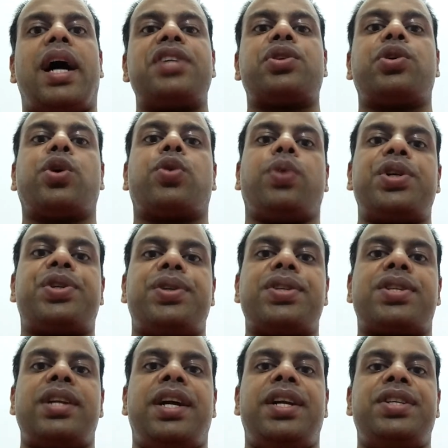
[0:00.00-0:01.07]
ask
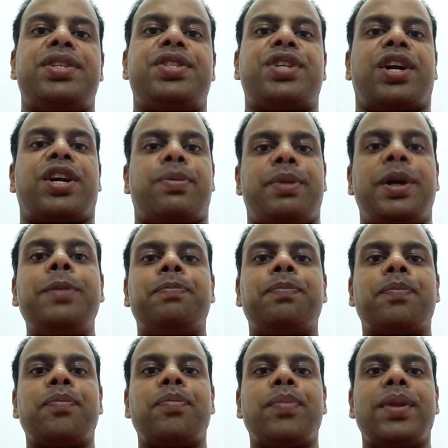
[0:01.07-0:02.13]
questions, ladies and gentlemen.
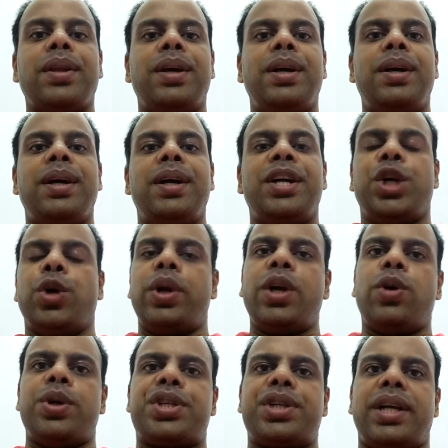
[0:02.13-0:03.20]

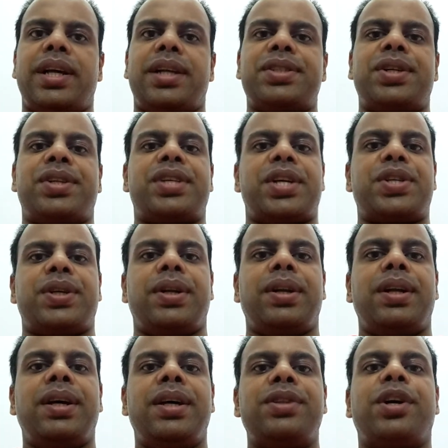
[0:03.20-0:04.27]
During question and answer
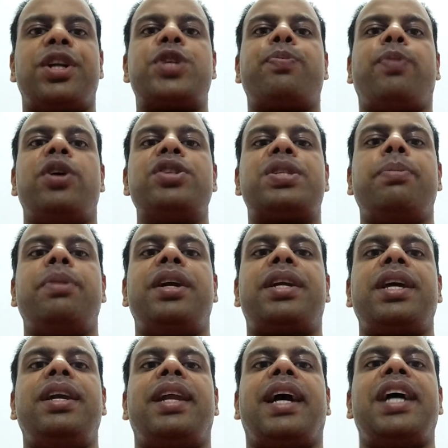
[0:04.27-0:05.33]
session, the
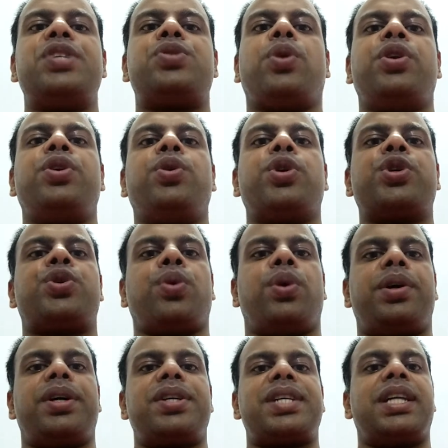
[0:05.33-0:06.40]
responsibility lies on your
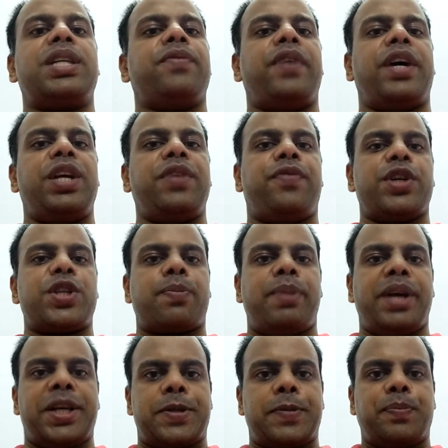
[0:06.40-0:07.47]
shoulders at the very first
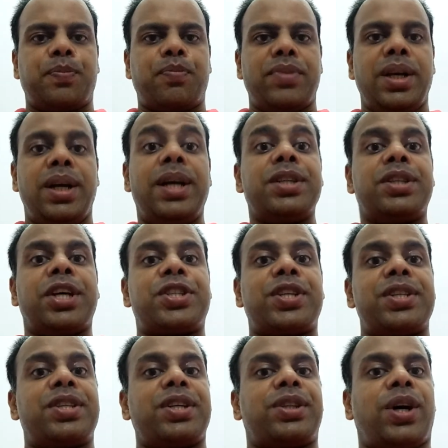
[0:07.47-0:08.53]
place. This
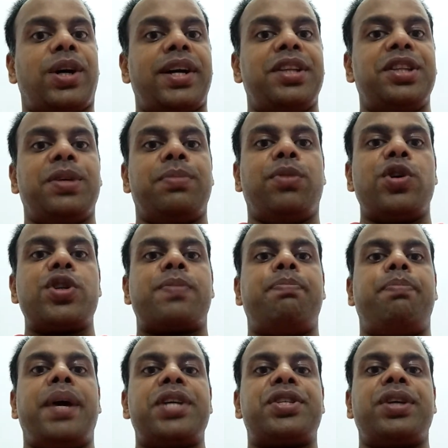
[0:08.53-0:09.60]
is the third and the
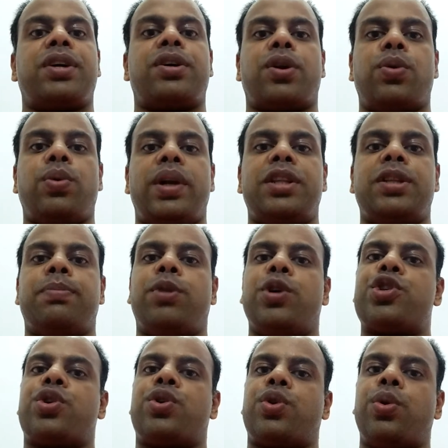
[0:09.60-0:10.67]
most basic rule and the
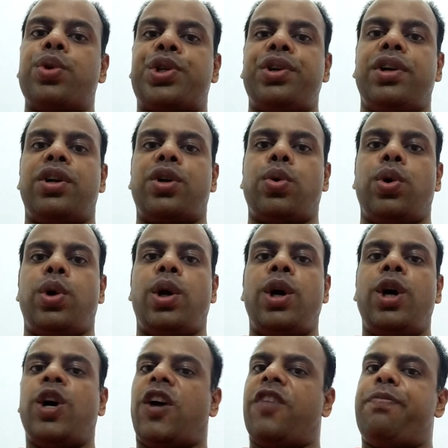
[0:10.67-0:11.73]
most crucial
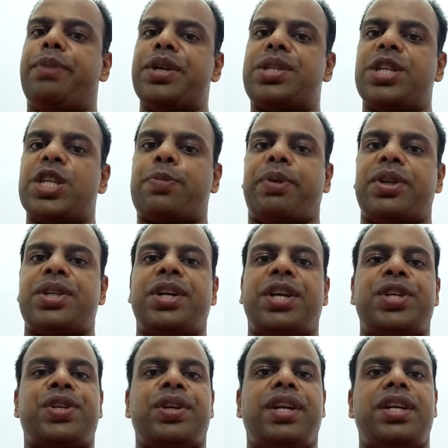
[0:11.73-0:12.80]
rule of business
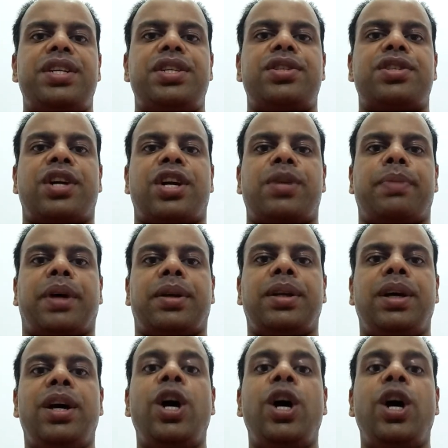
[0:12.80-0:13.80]
presentation, ladies and gentlemen.